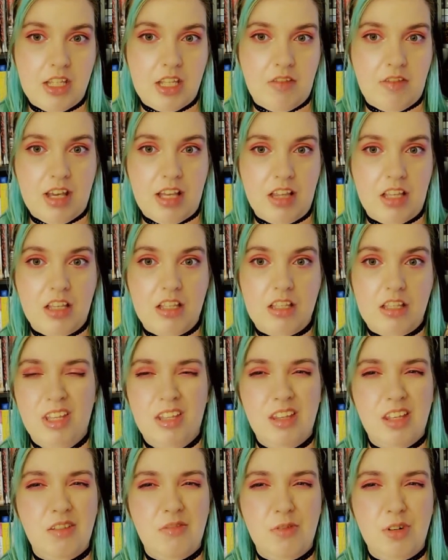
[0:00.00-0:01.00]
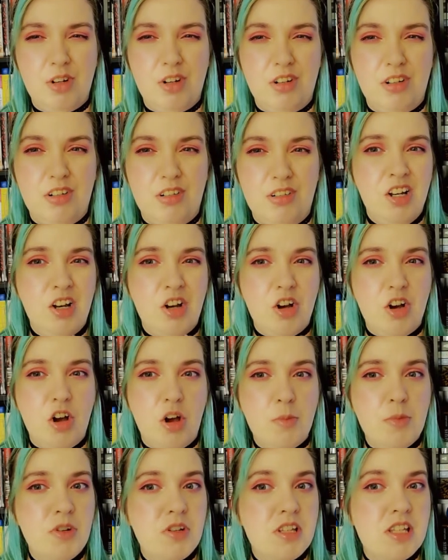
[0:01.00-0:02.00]
I've had this like for
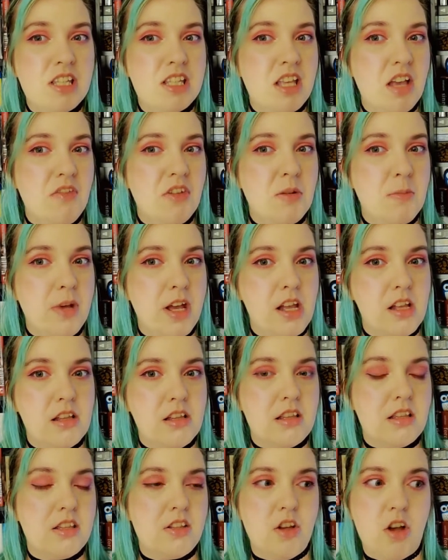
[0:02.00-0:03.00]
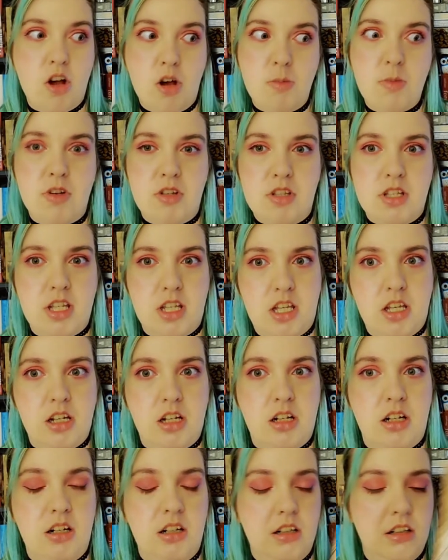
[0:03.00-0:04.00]
almost 7 months, almost a
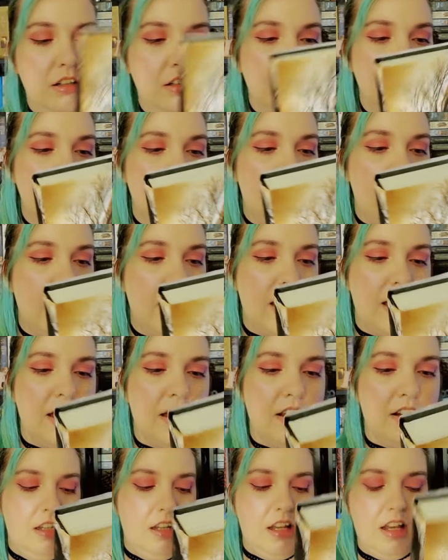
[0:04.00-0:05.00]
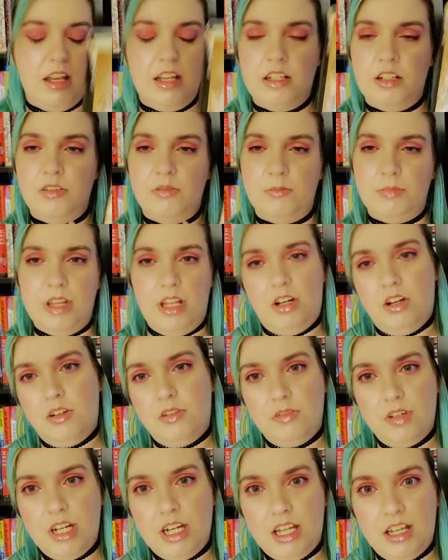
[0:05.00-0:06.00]
year, and I don't plan on
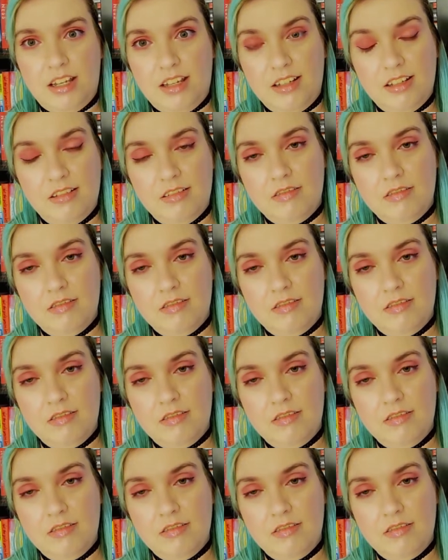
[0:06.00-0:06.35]
reading it.